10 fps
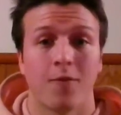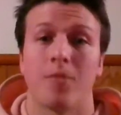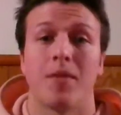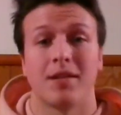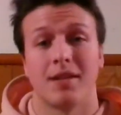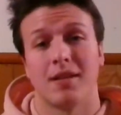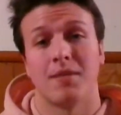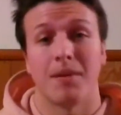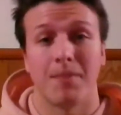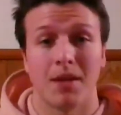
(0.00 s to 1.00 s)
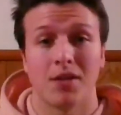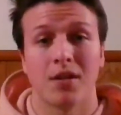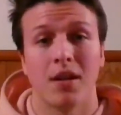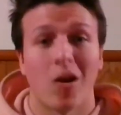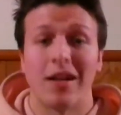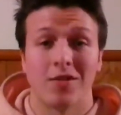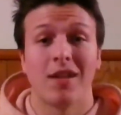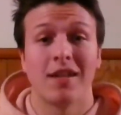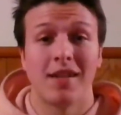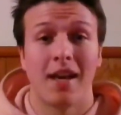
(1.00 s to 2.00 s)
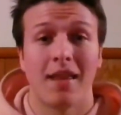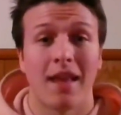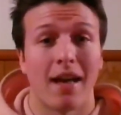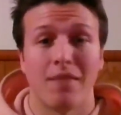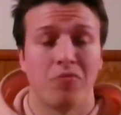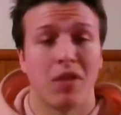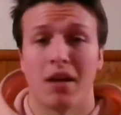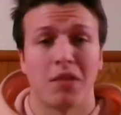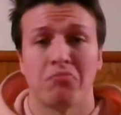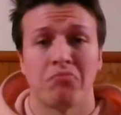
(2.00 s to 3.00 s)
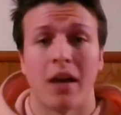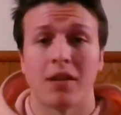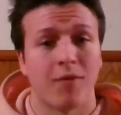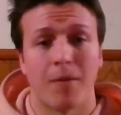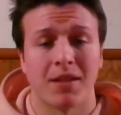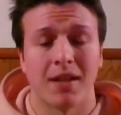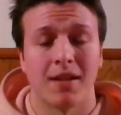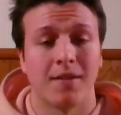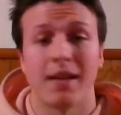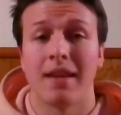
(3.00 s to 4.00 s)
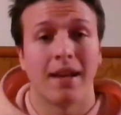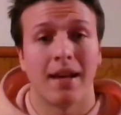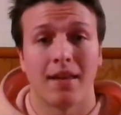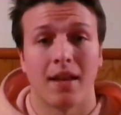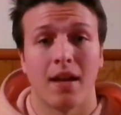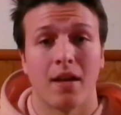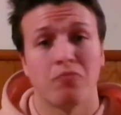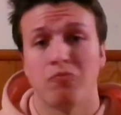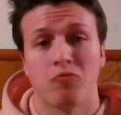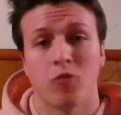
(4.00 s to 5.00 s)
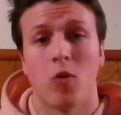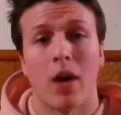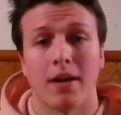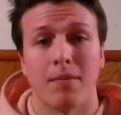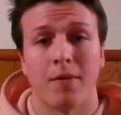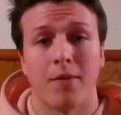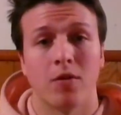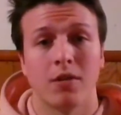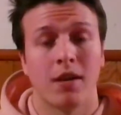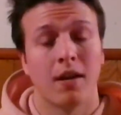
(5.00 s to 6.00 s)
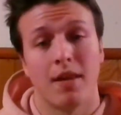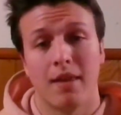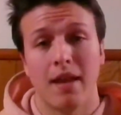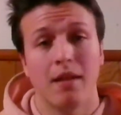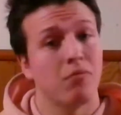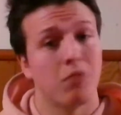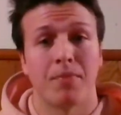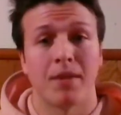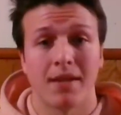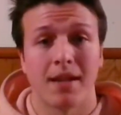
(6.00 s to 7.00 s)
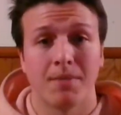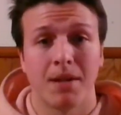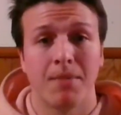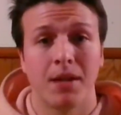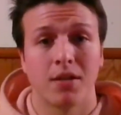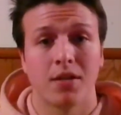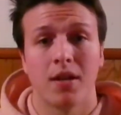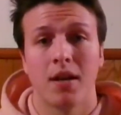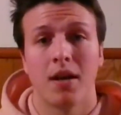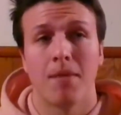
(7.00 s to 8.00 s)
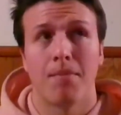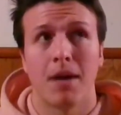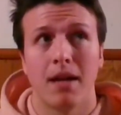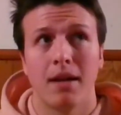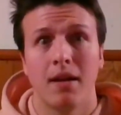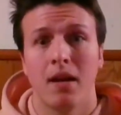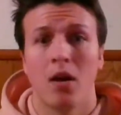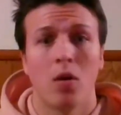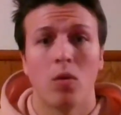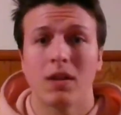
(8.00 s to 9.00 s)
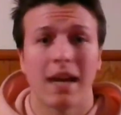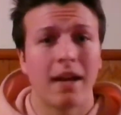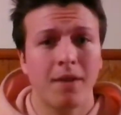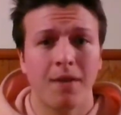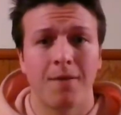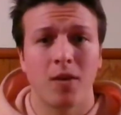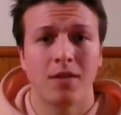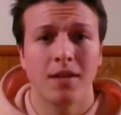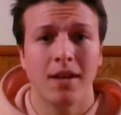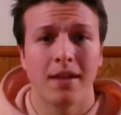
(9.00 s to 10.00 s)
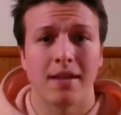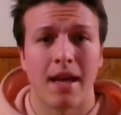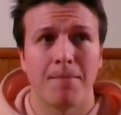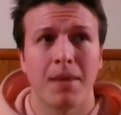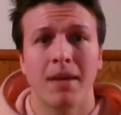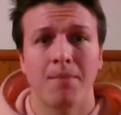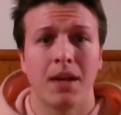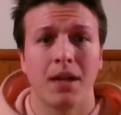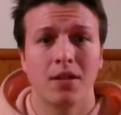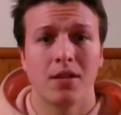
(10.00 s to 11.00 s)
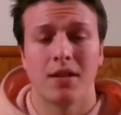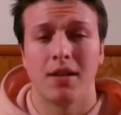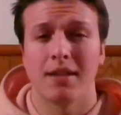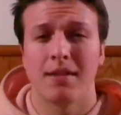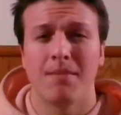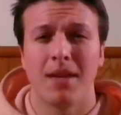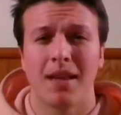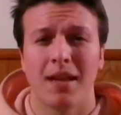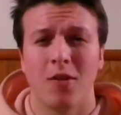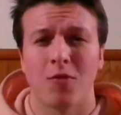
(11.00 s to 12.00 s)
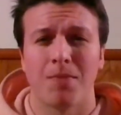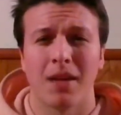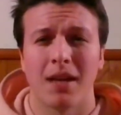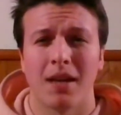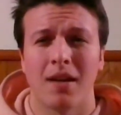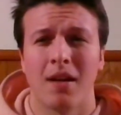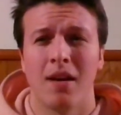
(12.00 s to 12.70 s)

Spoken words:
for a president to be impeached. All right, so let's say that the House of Representatives, say they get the required number of votes. Then the president has been impeached. But what's kind of confusing is that being impeached doesn't mean that you're being